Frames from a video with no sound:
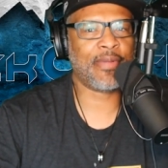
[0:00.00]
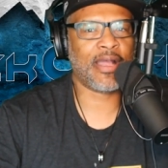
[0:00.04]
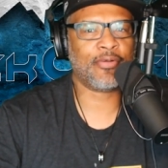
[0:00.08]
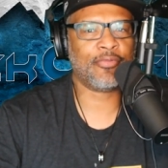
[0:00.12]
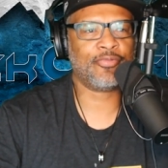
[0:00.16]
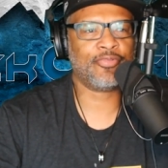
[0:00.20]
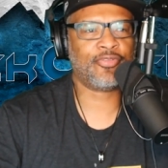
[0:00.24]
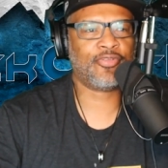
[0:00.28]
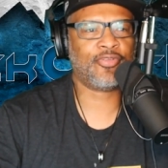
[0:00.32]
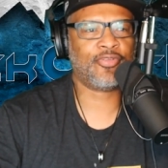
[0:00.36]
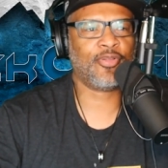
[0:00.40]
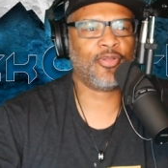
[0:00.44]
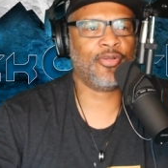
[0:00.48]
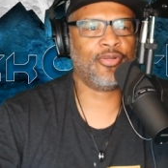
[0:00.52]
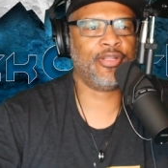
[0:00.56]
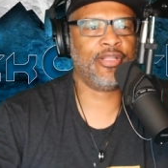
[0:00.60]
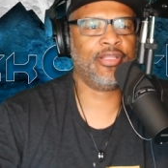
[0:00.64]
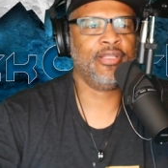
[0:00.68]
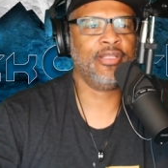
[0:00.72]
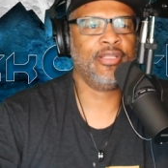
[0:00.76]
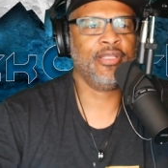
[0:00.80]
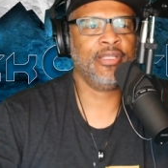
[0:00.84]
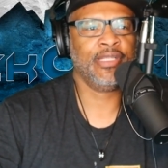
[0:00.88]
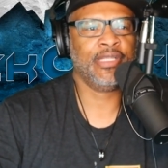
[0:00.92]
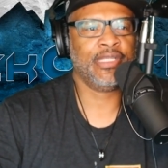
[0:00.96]
I was going
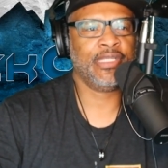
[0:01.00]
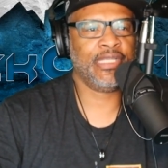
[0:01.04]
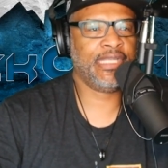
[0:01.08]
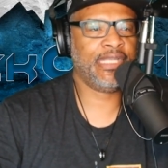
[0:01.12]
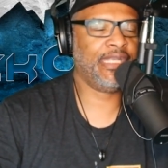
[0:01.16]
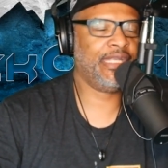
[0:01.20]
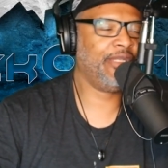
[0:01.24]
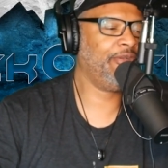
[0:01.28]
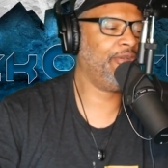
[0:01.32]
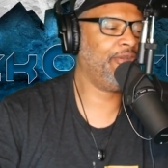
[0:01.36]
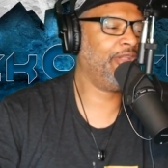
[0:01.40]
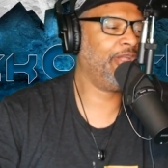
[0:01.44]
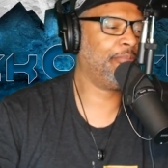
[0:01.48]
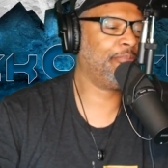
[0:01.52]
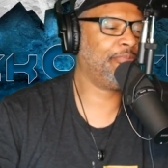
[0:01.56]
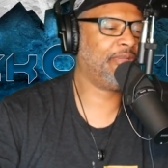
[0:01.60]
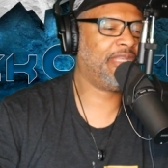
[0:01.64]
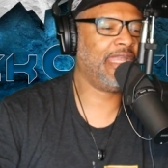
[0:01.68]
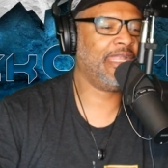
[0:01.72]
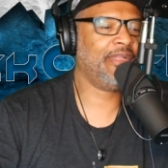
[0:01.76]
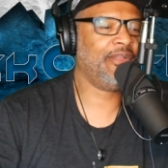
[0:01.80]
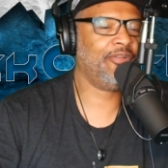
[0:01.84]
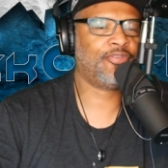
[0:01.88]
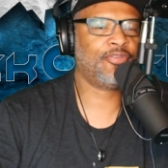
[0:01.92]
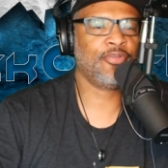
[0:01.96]
to end up
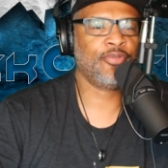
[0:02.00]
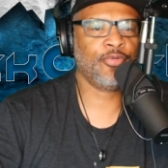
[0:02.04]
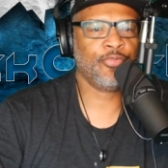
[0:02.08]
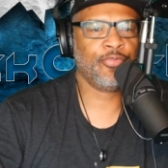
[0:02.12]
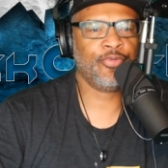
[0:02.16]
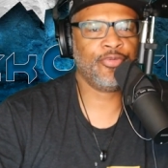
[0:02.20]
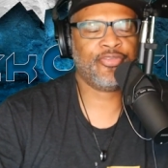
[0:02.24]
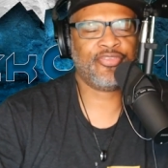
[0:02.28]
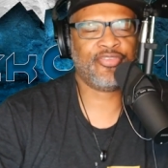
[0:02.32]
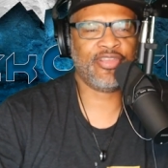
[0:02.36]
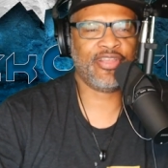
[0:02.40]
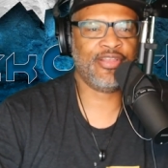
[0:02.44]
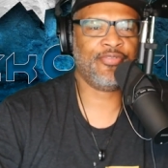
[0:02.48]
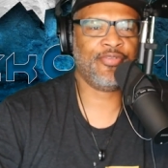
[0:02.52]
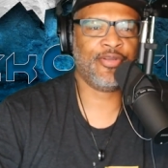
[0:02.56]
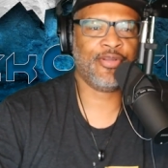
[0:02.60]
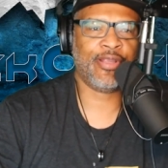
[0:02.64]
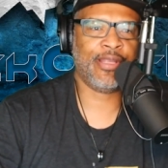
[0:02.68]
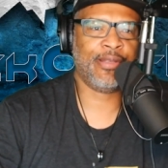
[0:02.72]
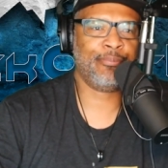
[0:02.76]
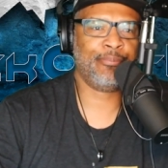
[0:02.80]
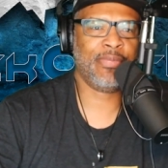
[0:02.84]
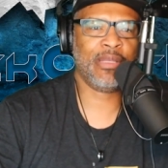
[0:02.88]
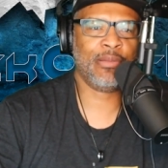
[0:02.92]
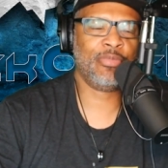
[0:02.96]
getting to the receiver
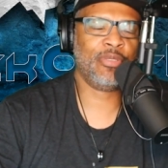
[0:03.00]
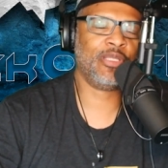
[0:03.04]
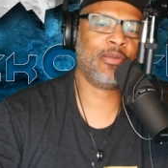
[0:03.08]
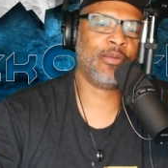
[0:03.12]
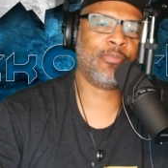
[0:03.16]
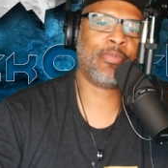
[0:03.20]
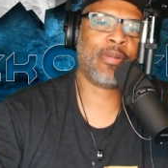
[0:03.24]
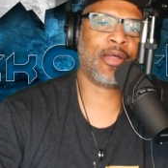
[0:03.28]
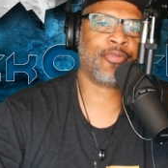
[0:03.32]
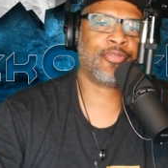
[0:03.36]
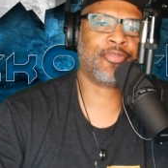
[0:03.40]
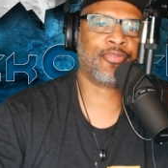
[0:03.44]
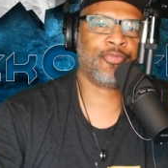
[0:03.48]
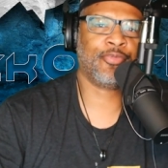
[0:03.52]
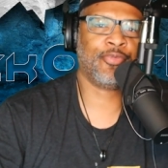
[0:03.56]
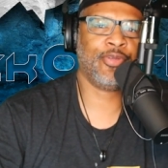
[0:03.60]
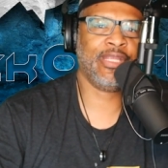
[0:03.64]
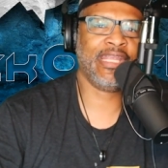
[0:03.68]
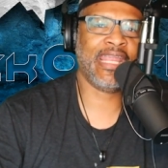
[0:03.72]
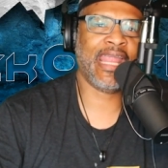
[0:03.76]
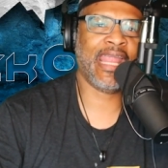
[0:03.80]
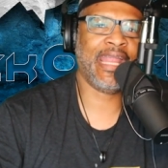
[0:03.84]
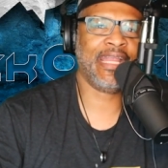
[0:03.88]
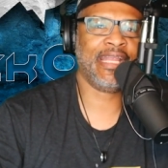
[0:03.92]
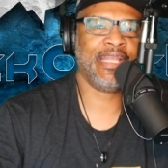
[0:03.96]
at maybe about
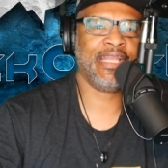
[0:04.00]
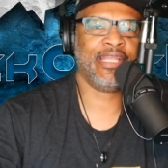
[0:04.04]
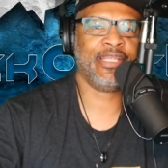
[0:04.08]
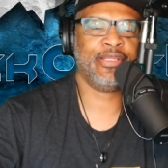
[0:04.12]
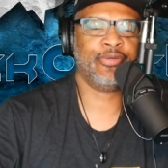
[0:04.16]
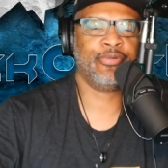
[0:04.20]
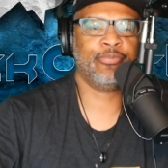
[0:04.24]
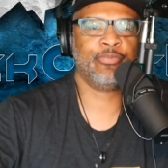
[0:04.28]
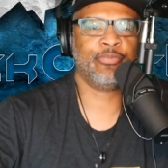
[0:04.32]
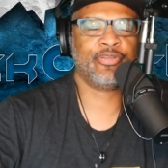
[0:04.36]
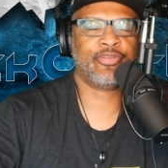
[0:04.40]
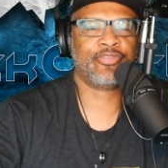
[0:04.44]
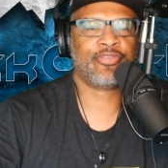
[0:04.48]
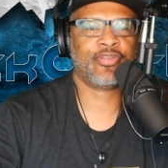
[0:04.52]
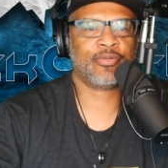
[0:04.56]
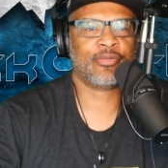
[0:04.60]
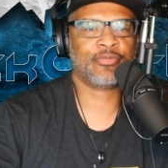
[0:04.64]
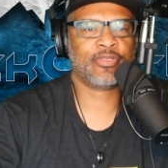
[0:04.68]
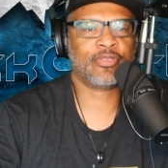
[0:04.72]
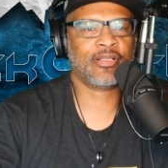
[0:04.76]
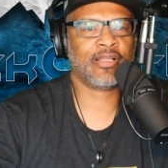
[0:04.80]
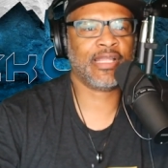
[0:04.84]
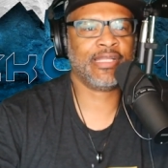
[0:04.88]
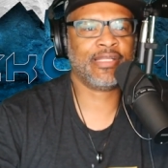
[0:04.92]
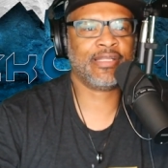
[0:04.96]
three a m or
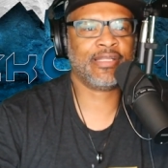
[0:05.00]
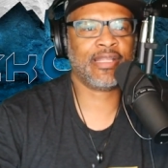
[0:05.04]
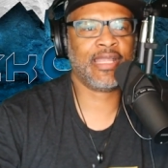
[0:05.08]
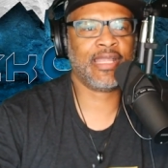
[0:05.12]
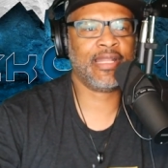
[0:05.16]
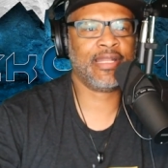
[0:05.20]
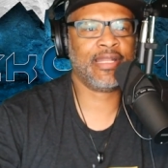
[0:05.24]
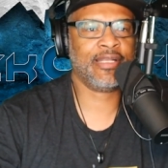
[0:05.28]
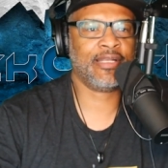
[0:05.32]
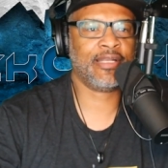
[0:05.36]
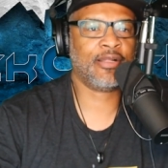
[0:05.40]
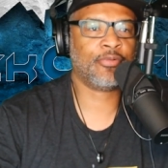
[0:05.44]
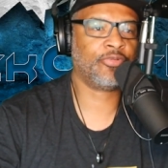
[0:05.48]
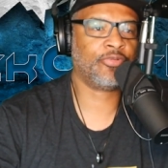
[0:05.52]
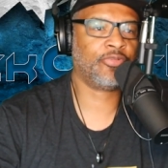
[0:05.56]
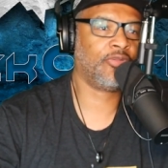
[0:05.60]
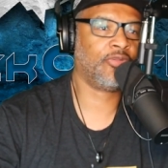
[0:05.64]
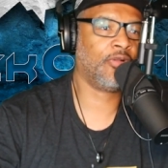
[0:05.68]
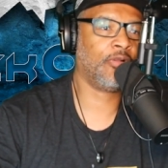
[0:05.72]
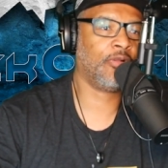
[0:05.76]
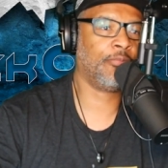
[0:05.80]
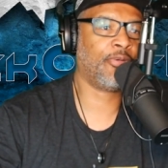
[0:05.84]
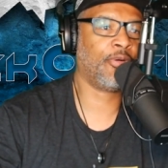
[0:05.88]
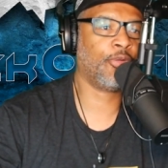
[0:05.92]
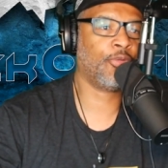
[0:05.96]
something like that, and I was
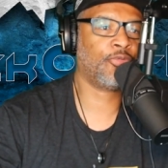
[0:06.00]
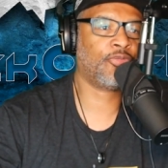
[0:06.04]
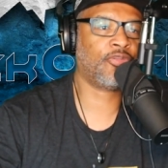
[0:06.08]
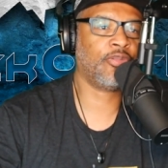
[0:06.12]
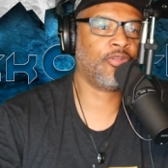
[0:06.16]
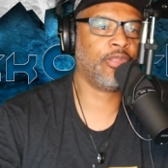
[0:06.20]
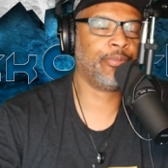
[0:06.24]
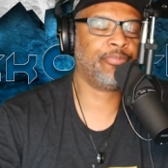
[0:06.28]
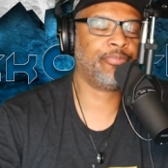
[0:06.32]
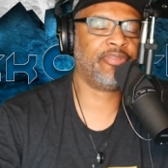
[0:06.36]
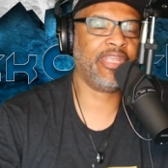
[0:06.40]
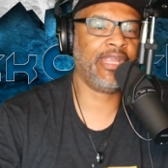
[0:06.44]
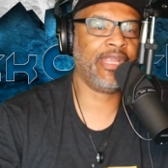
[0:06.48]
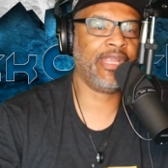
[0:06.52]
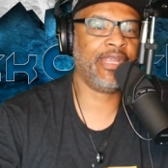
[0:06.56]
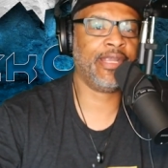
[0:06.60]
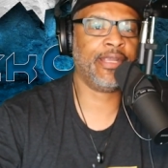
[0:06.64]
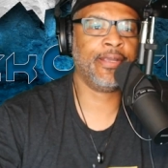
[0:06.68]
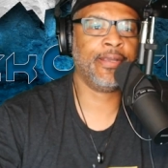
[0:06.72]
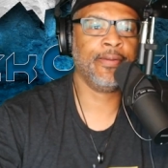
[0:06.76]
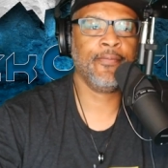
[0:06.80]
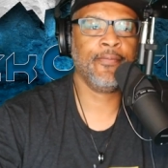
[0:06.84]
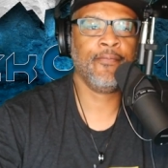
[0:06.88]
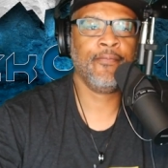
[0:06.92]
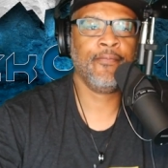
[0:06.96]
going to post up
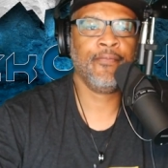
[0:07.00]
there.